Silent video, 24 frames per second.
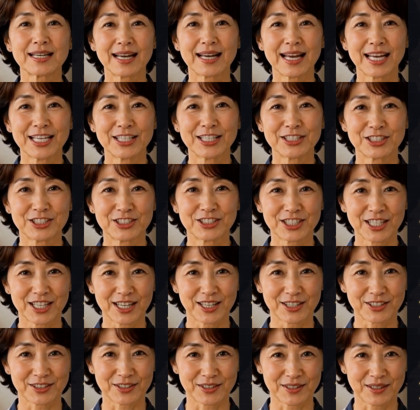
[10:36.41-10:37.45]
8 to
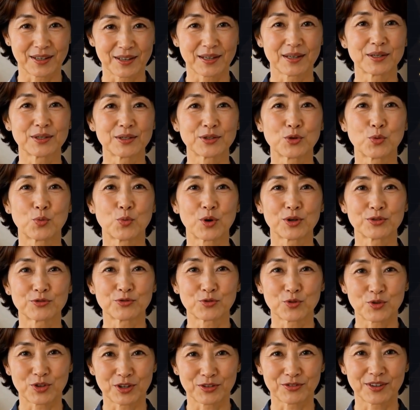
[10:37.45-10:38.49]
10 to
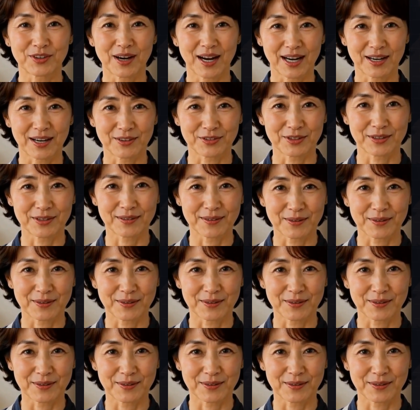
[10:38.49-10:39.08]
145.